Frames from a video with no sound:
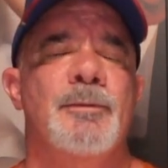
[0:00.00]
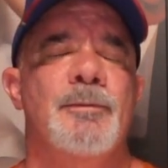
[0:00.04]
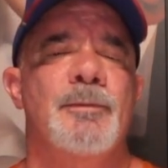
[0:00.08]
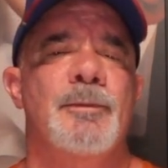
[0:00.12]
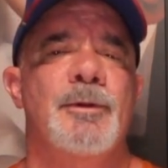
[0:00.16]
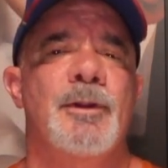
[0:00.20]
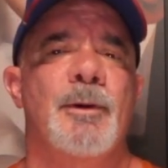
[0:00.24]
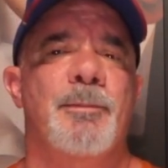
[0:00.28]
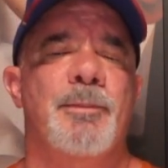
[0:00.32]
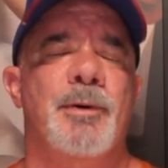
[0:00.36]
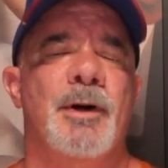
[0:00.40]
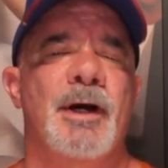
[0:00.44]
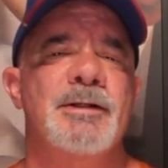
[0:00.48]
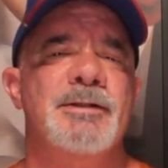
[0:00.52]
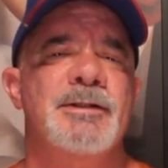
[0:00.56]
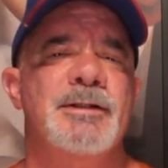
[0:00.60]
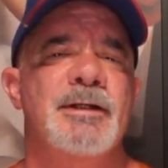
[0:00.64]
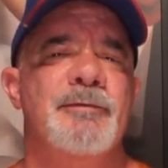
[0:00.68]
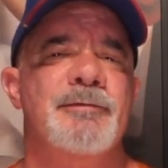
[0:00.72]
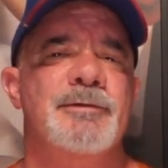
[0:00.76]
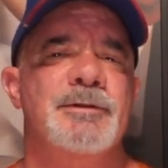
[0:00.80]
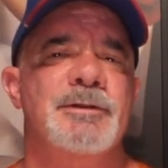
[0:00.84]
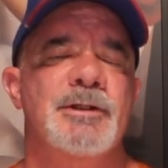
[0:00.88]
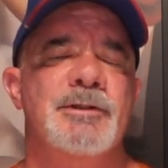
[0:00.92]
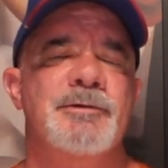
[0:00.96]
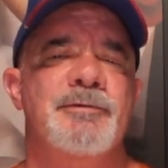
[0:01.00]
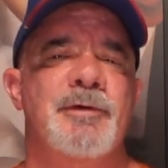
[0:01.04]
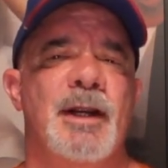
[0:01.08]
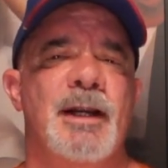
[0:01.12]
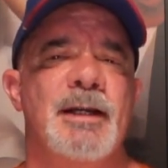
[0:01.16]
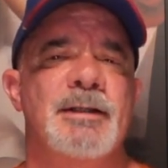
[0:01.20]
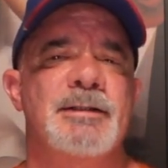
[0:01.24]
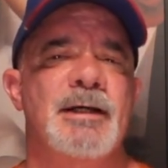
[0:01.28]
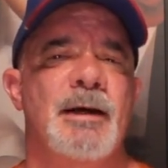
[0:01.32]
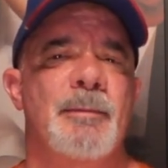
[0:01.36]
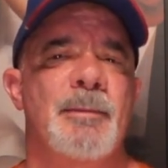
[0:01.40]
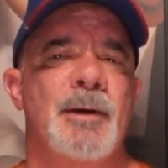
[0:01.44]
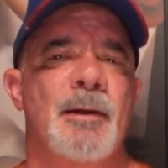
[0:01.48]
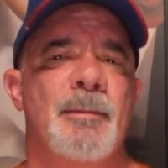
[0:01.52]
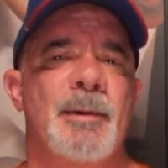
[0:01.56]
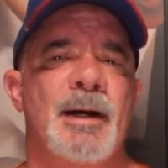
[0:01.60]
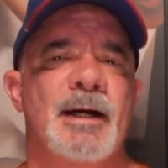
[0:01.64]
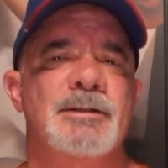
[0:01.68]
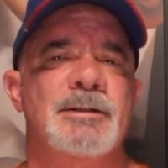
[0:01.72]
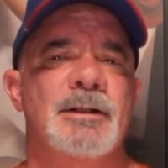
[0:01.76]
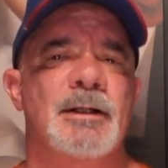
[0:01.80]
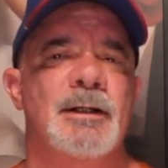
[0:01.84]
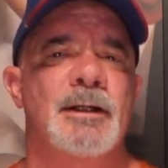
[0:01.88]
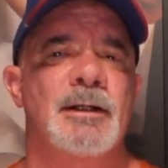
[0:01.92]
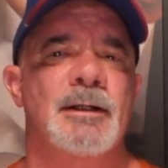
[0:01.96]
The price differences for anytime
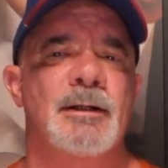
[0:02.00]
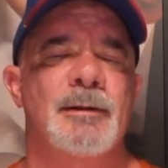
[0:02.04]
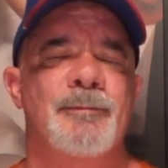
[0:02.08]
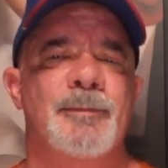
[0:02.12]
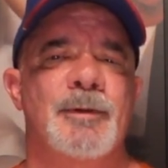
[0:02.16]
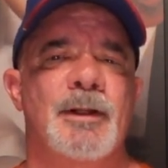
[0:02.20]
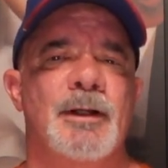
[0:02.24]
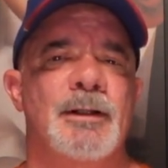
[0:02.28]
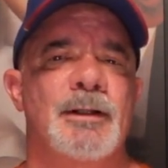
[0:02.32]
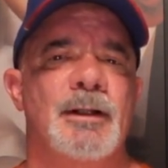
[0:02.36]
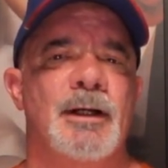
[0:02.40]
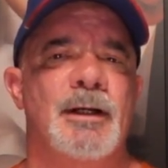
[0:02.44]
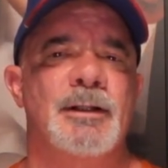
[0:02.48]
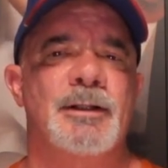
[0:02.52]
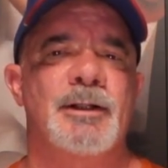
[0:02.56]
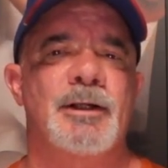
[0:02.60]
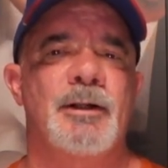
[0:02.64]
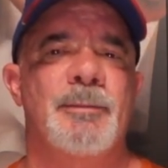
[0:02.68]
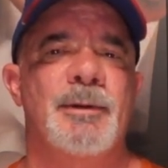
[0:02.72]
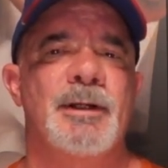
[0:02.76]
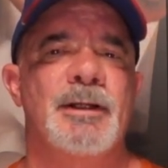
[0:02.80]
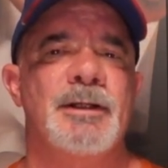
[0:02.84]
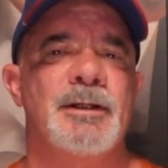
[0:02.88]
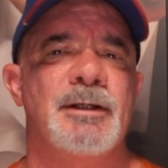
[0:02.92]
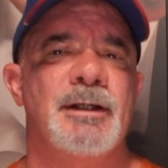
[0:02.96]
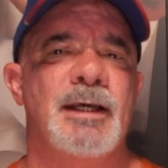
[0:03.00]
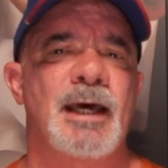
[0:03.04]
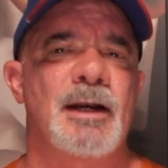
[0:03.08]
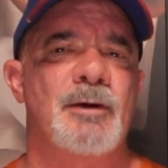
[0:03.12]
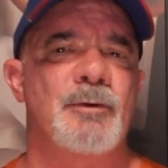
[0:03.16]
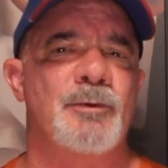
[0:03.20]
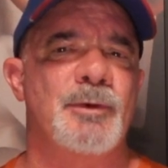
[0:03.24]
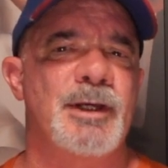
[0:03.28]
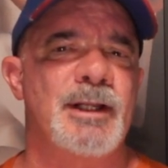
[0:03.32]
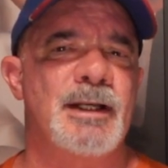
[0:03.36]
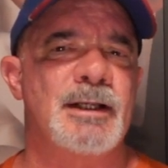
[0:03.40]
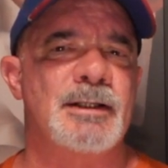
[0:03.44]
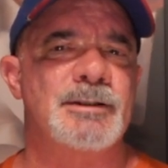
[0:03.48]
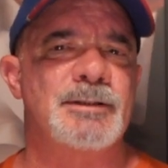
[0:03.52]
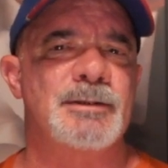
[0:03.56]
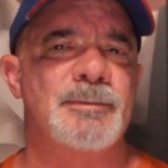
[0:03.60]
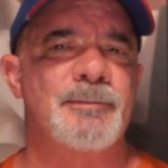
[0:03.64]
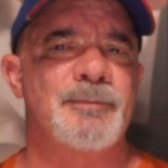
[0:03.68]
mailbox a little bit. You got to read it.